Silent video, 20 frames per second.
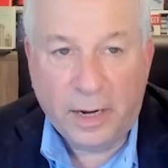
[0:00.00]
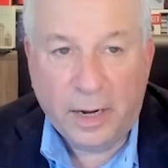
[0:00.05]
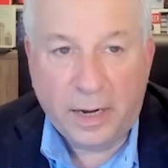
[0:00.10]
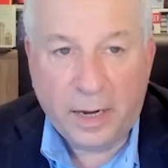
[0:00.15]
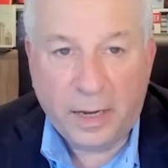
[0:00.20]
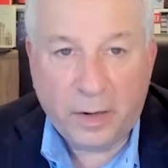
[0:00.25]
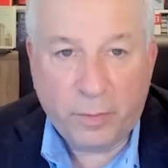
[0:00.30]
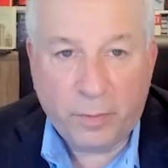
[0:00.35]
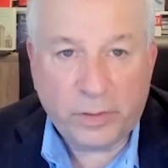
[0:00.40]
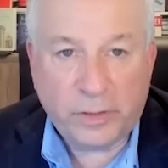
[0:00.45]

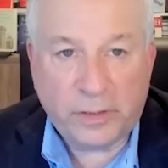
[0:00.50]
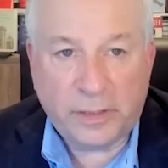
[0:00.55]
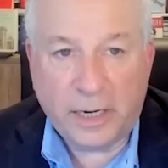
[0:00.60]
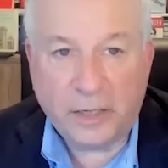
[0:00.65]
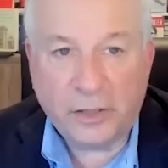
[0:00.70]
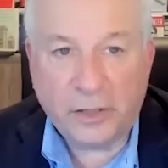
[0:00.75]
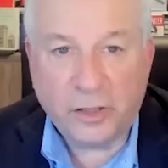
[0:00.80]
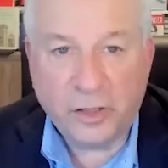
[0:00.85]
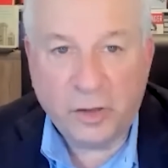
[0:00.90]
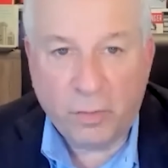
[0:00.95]
In a
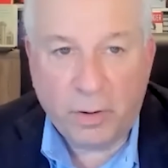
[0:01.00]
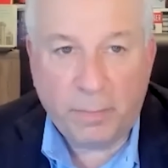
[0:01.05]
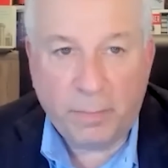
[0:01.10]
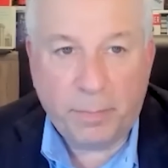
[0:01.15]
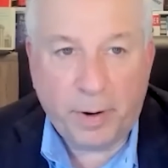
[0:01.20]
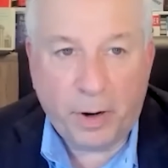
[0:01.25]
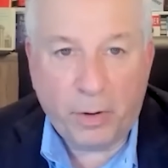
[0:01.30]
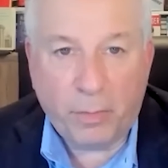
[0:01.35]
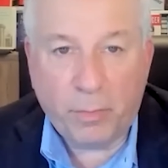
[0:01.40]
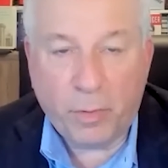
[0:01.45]
recessionary
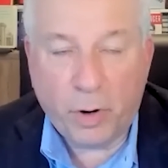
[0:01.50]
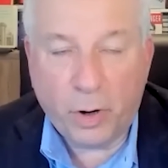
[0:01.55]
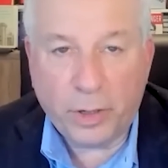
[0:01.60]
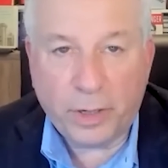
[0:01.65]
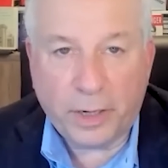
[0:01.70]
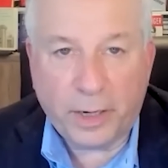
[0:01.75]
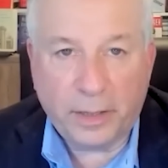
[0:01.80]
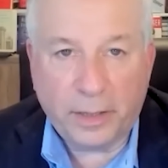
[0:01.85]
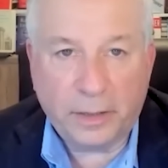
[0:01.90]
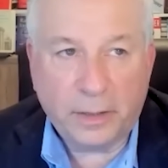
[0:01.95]
bear
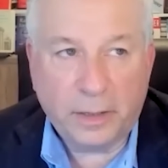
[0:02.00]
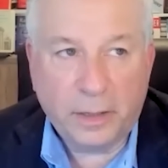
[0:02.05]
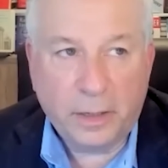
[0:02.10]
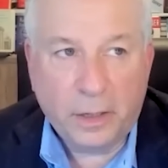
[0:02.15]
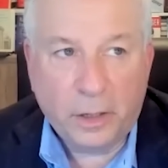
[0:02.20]
market,